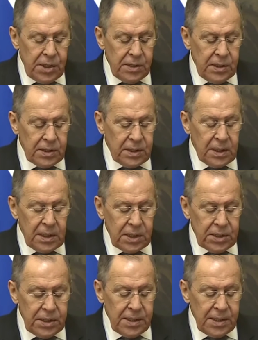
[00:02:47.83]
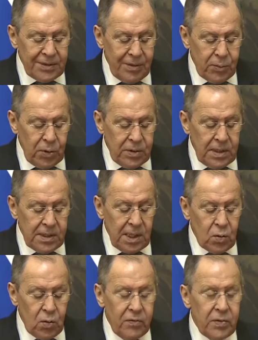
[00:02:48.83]
developing bilateral
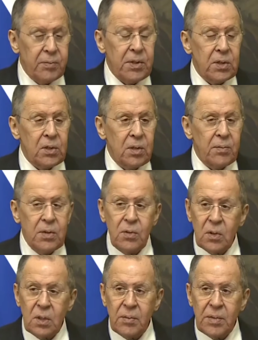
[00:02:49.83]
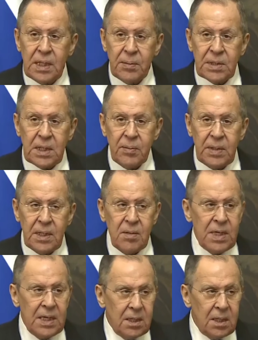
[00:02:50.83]
ties will be signing the free
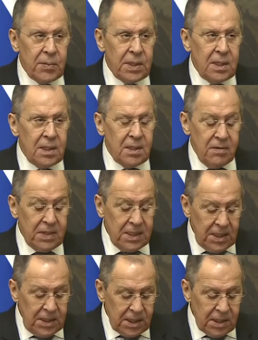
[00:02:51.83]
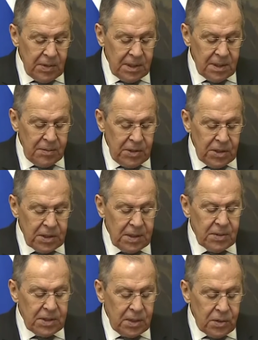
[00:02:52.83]
trade agreement between the United
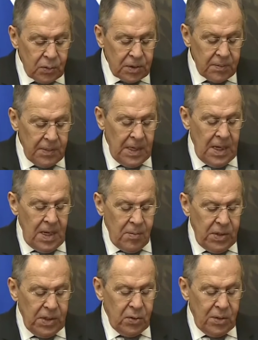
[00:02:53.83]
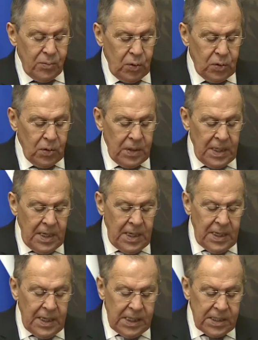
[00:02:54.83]
Trade United Arab Emirates and
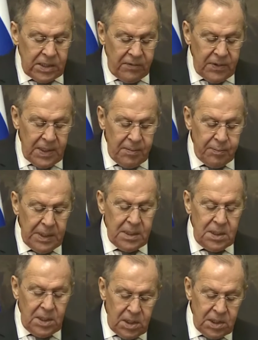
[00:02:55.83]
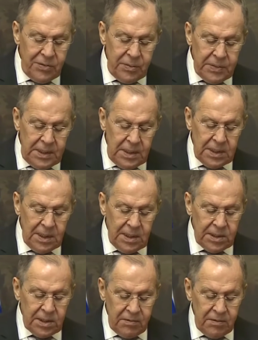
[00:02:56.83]
Eurasian Economic Union. We
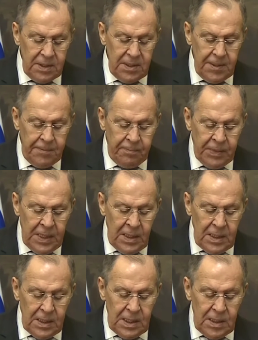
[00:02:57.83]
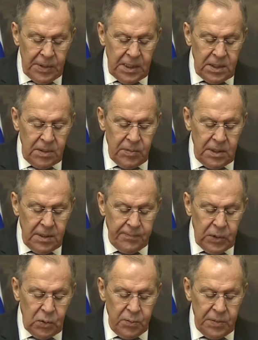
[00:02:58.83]
support this work and we work on
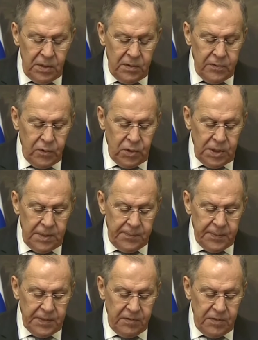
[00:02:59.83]
agreeing all the necessary